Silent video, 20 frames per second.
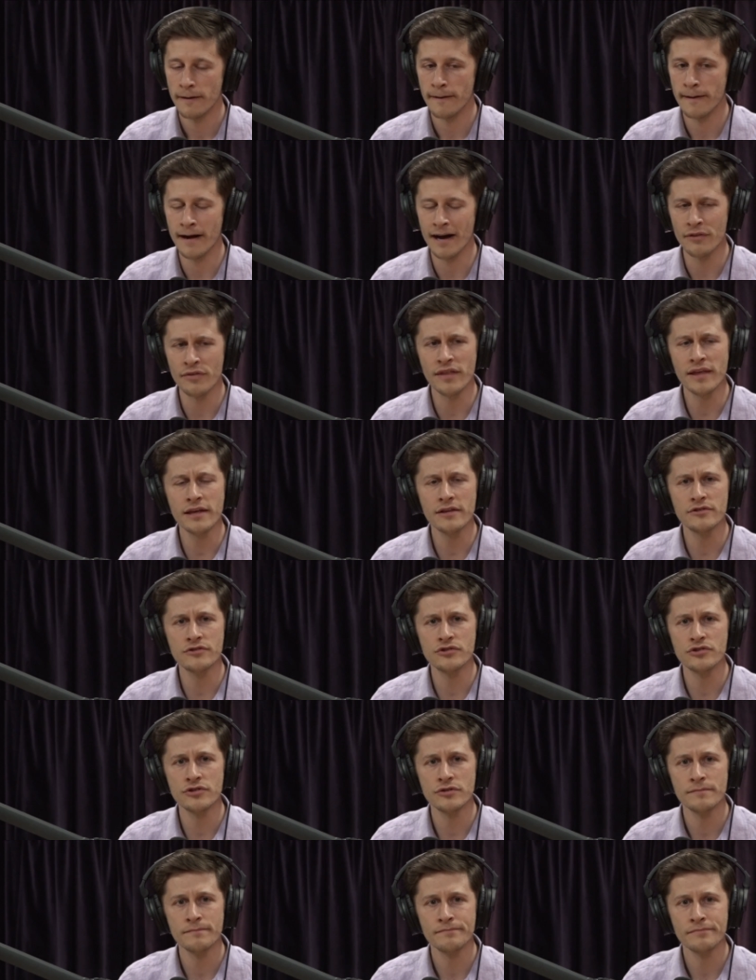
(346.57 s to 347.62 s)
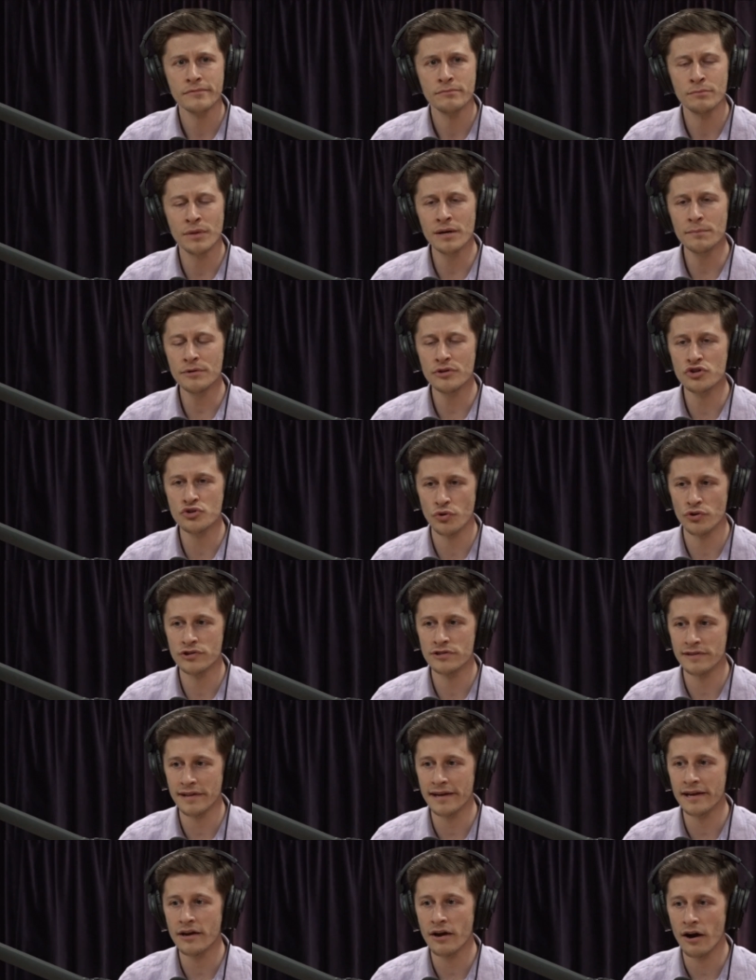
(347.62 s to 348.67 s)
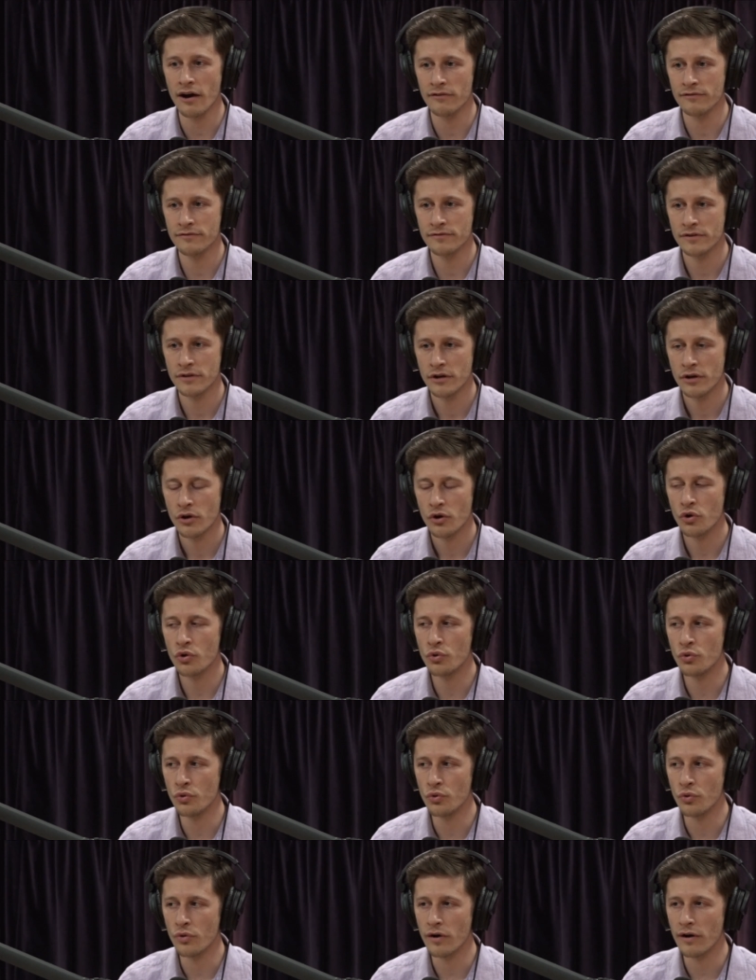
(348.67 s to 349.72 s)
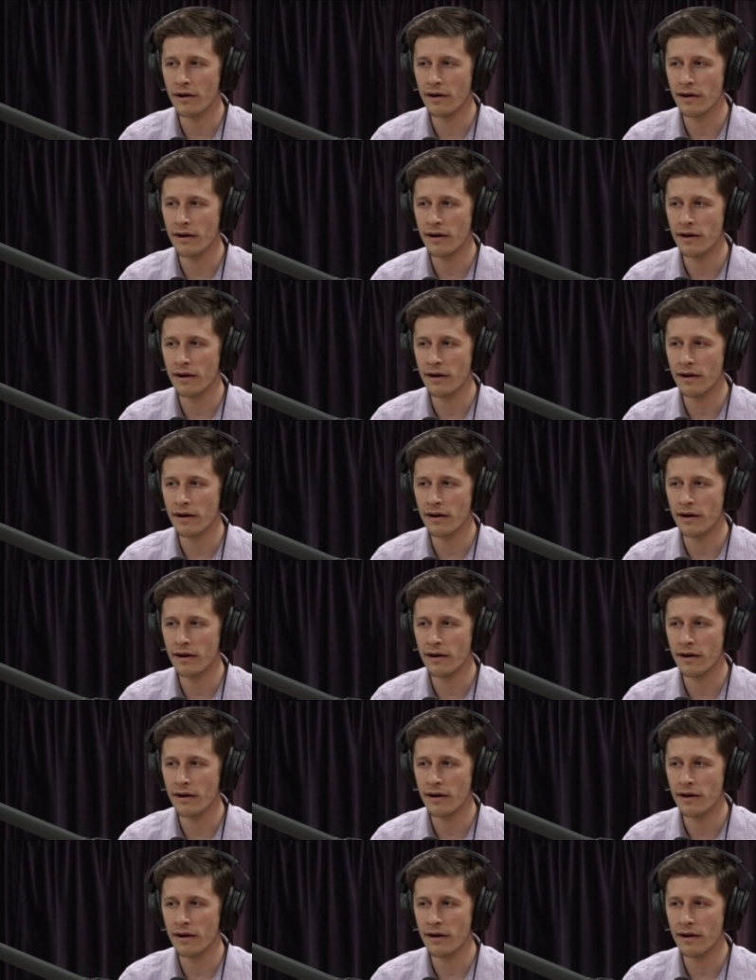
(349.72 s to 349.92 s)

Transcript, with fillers: Uh, I think it's might be George Lakoff who